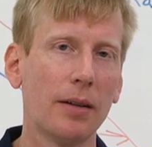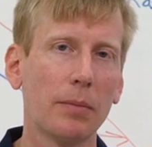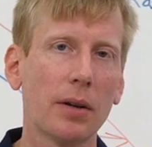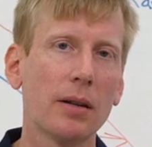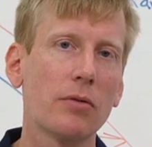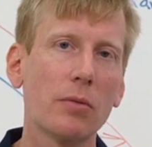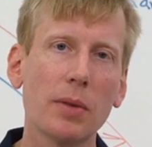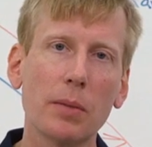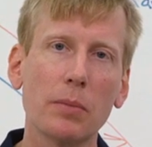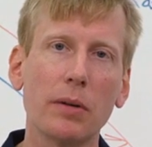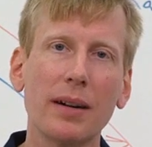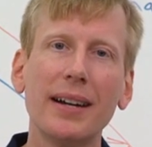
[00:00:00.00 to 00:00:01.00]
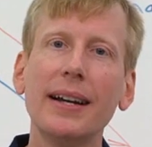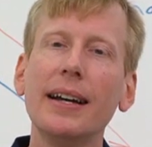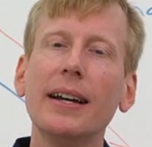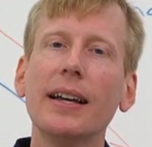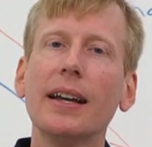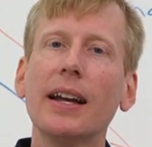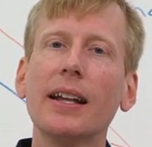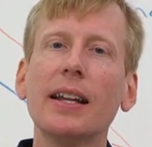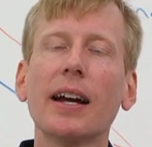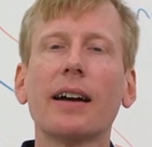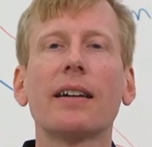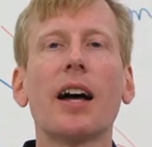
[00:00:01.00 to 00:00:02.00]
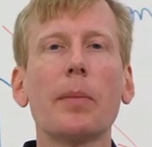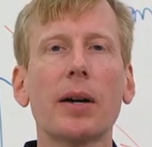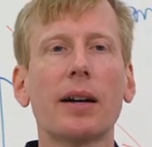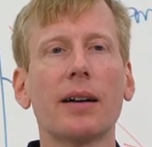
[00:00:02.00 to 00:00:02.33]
because remember, in the economic